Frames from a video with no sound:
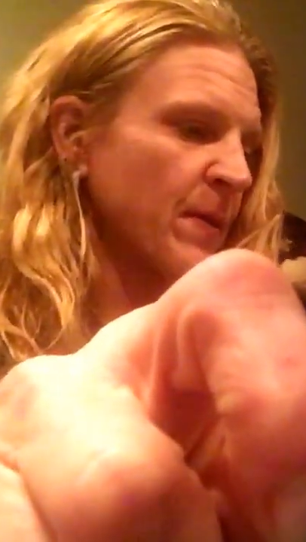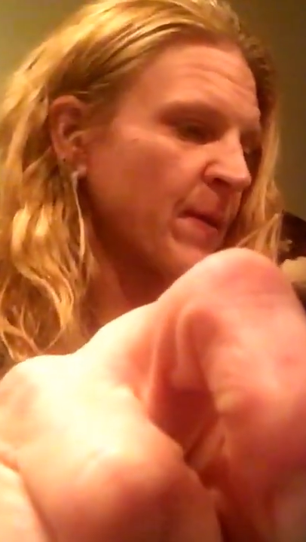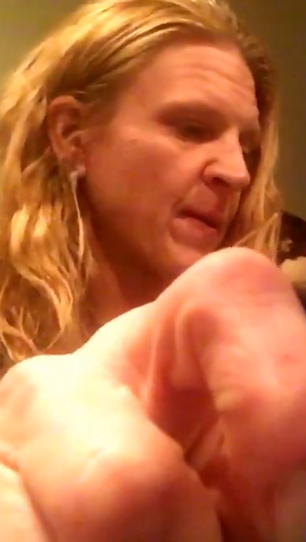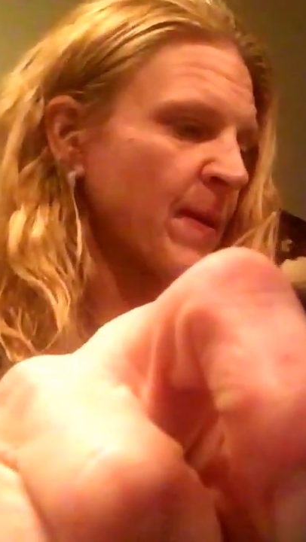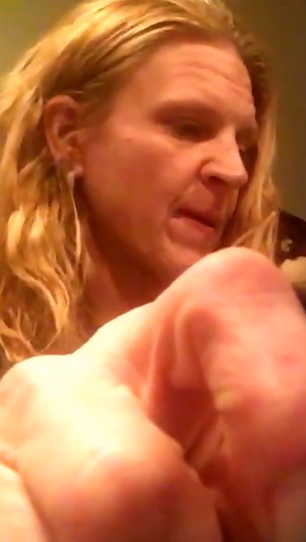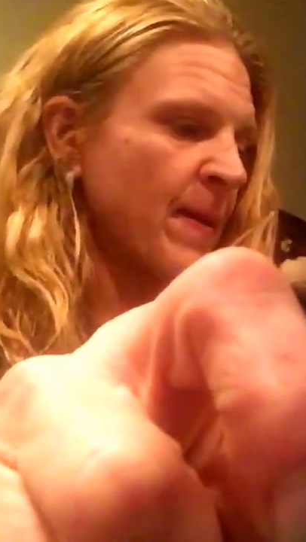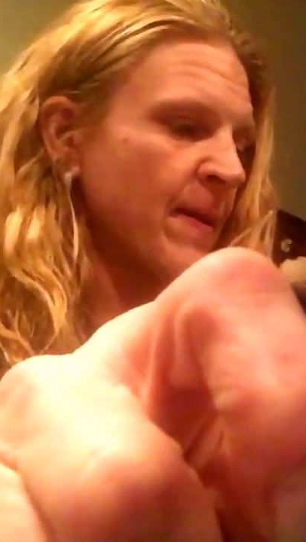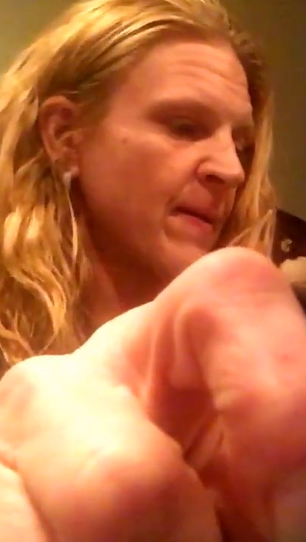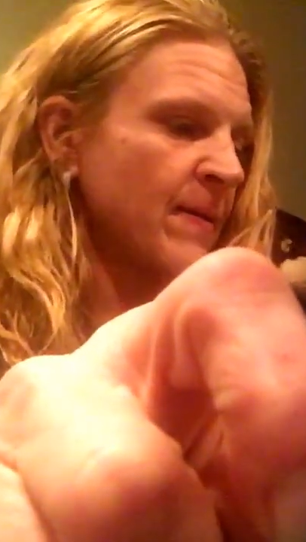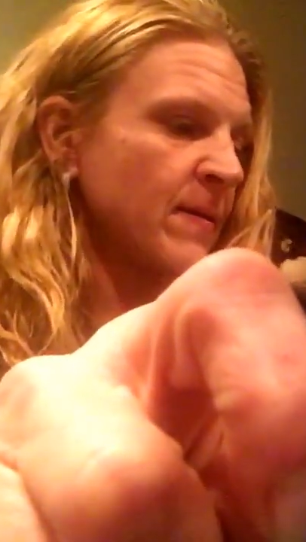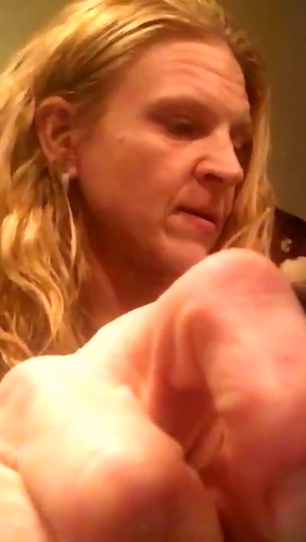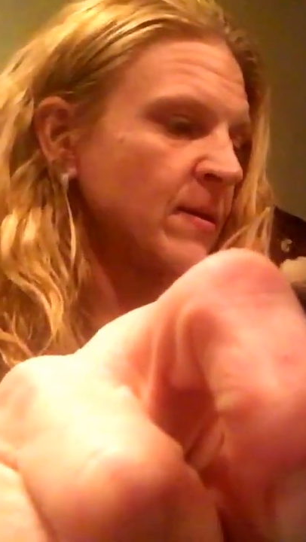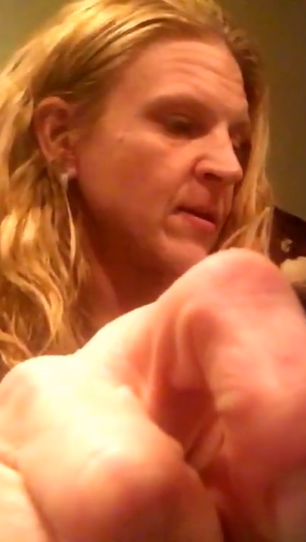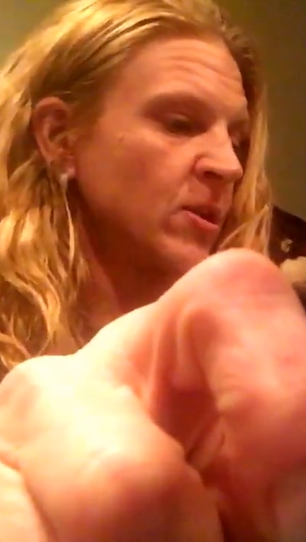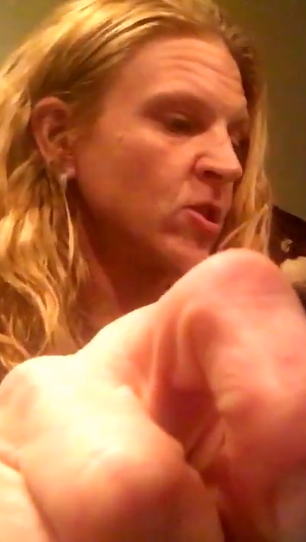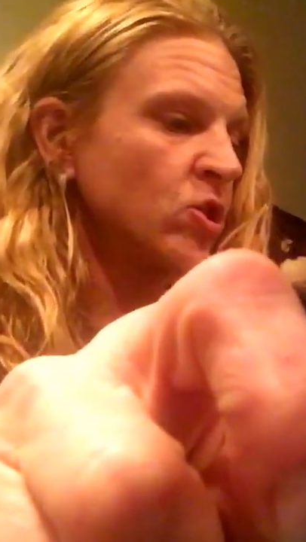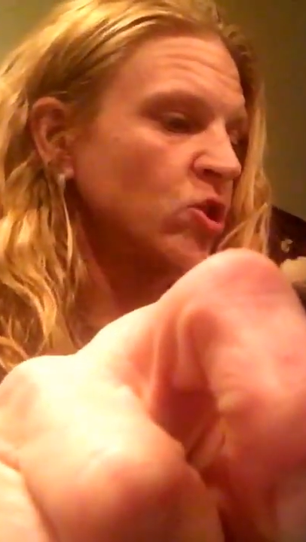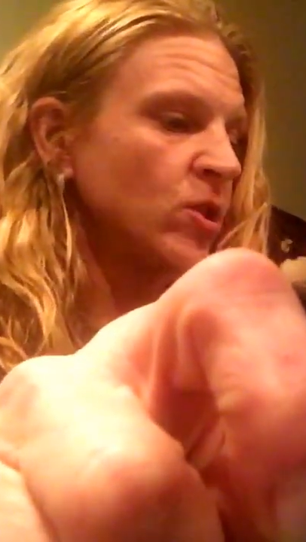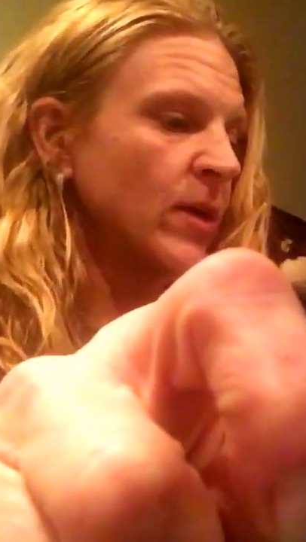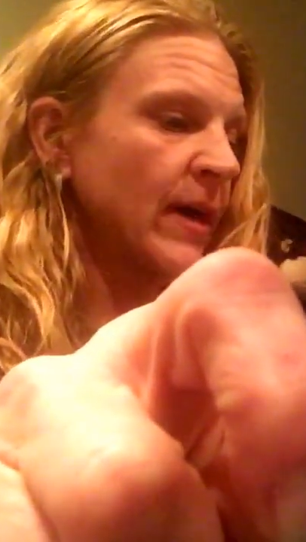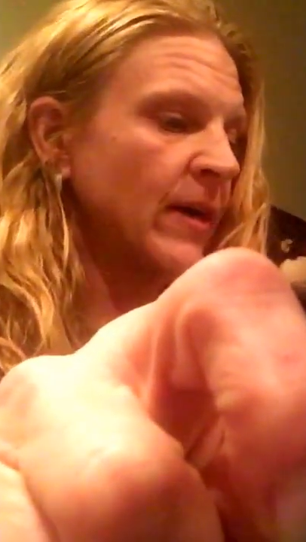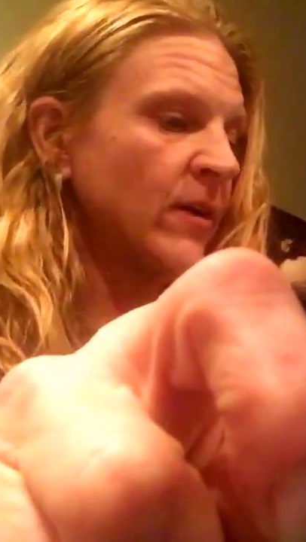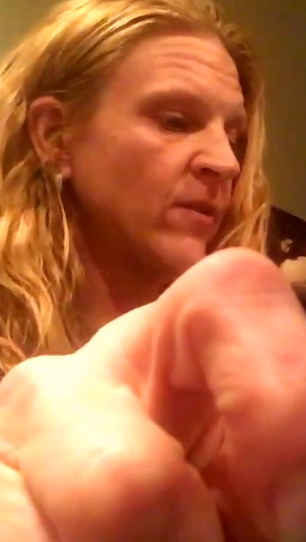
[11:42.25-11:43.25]
okay.
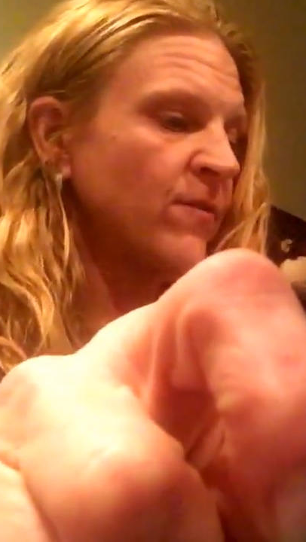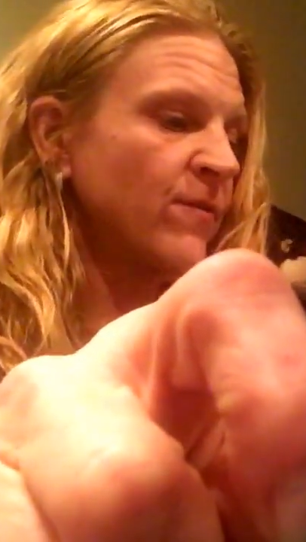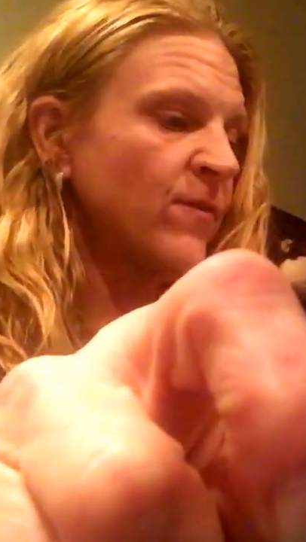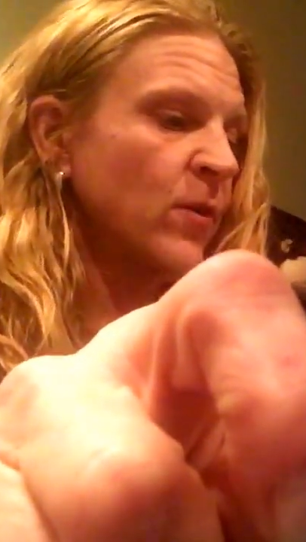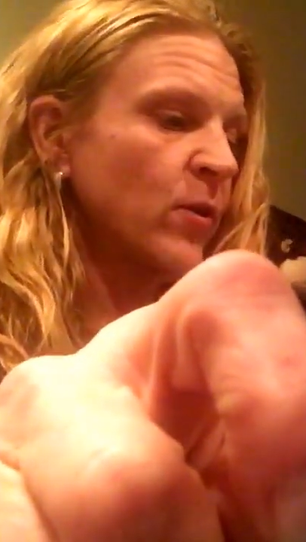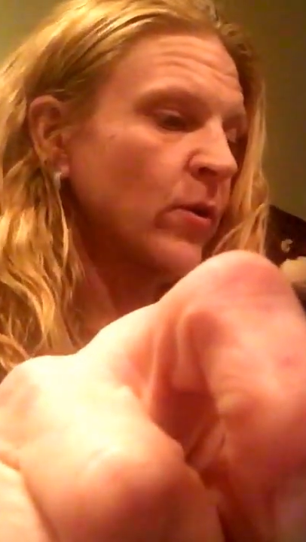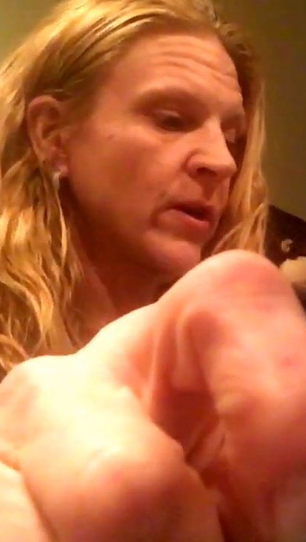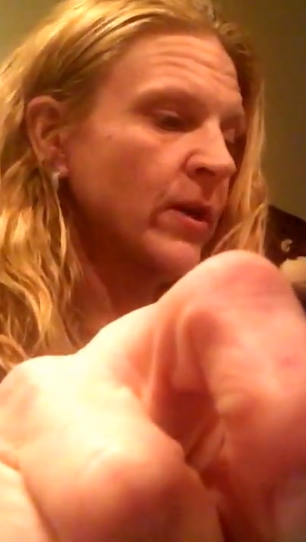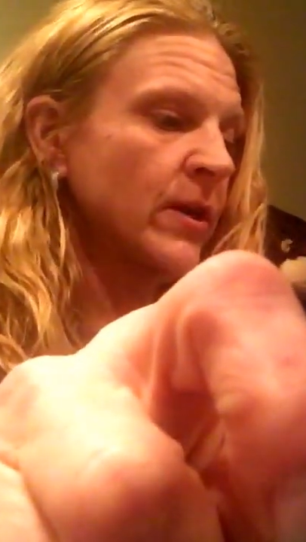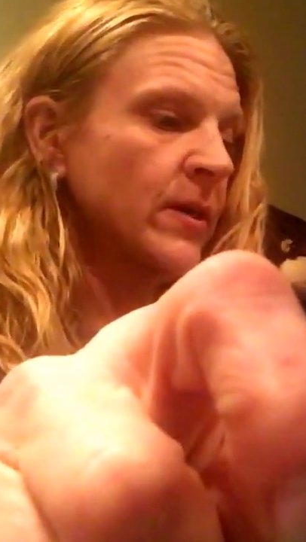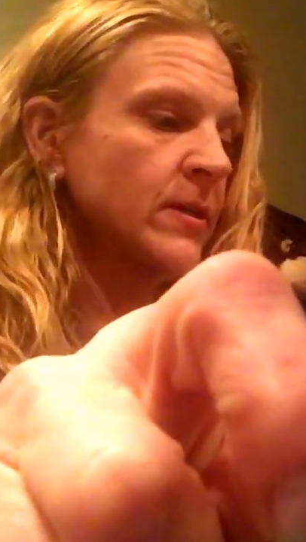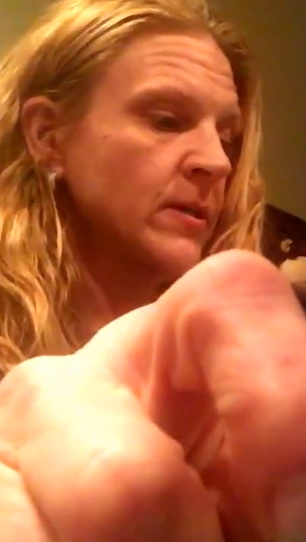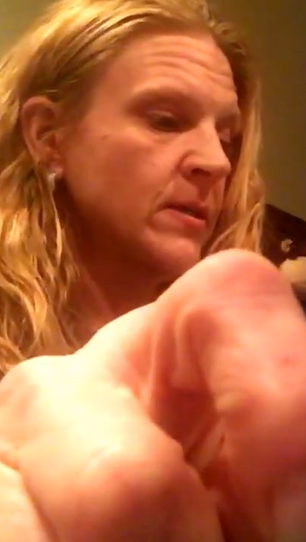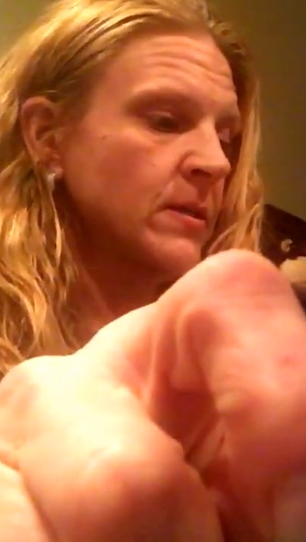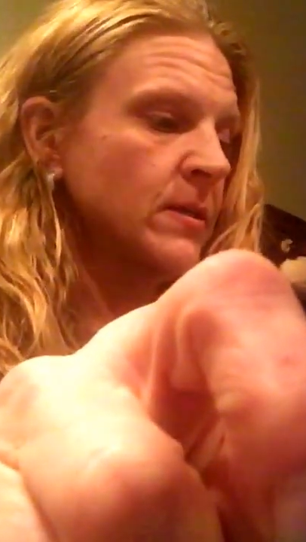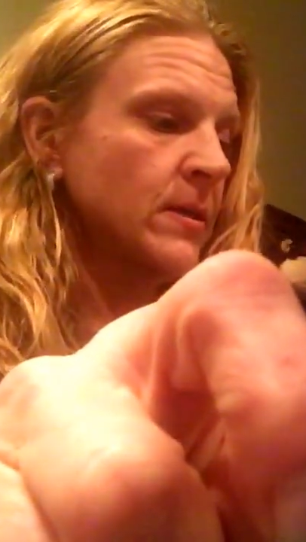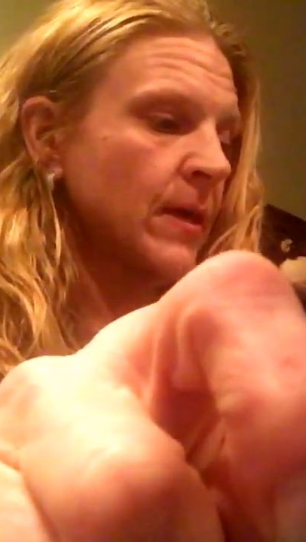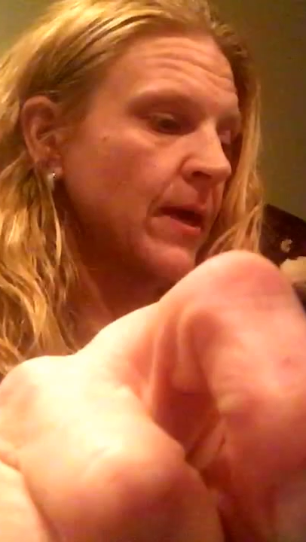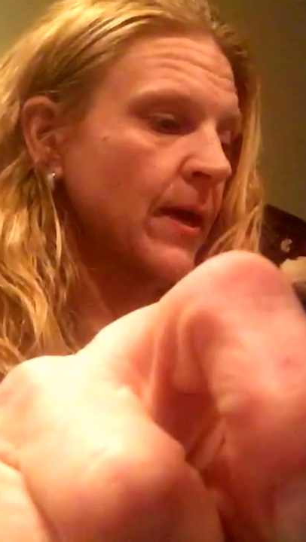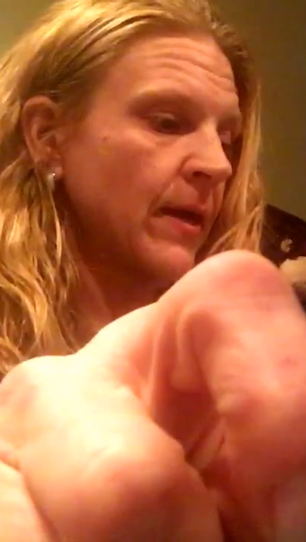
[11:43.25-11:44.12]
Try to focus